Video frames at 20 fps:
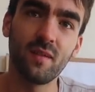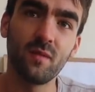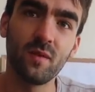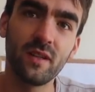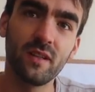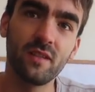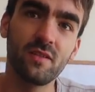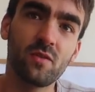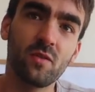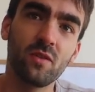that where
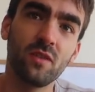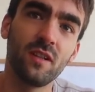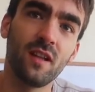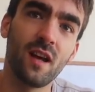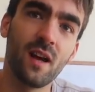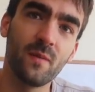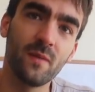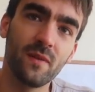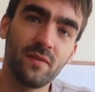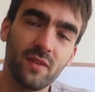you draw the
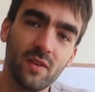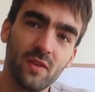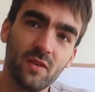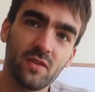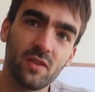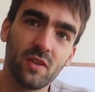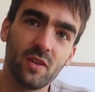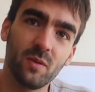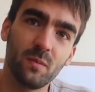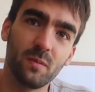line with
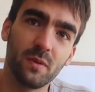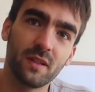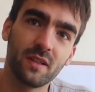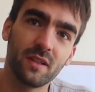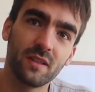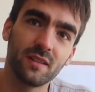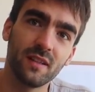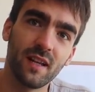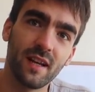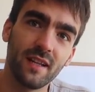YouTube?
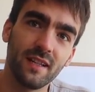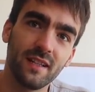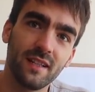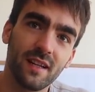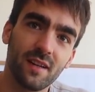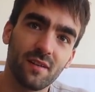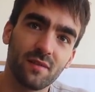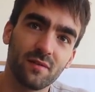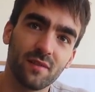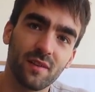Because
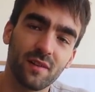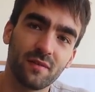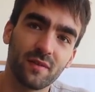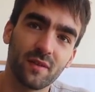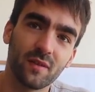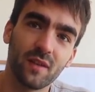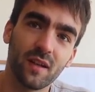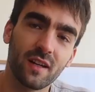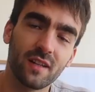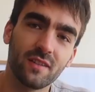lately I,
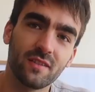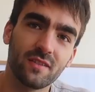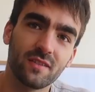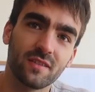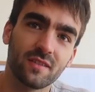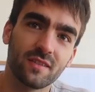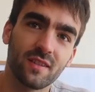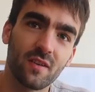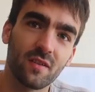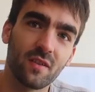feel like you
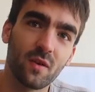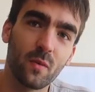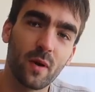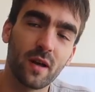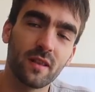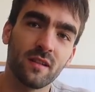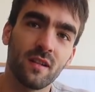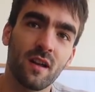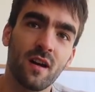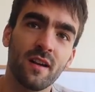just don't know
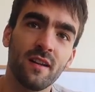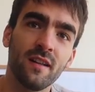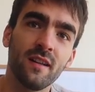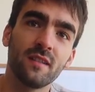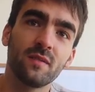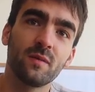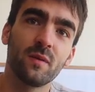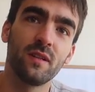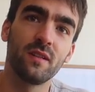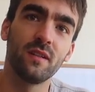where the line
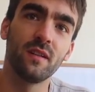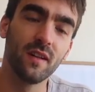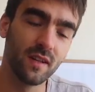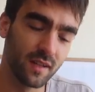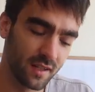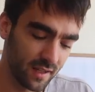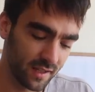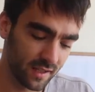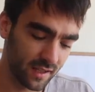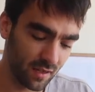is when
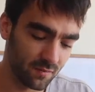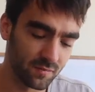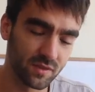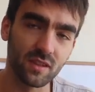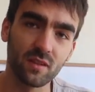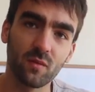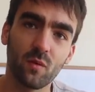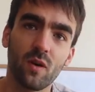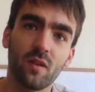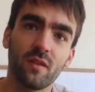it comes
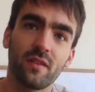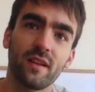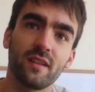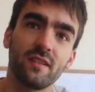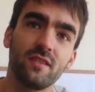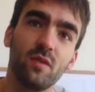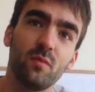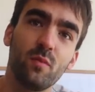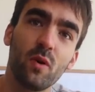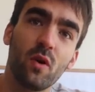to what
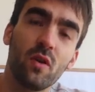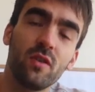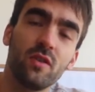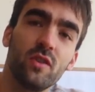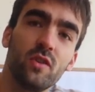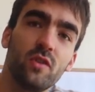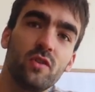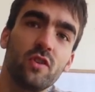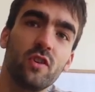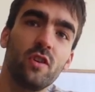things you put on
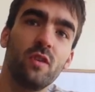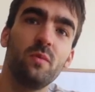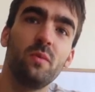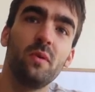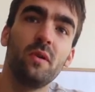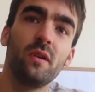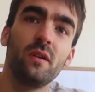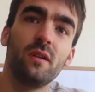YouTube.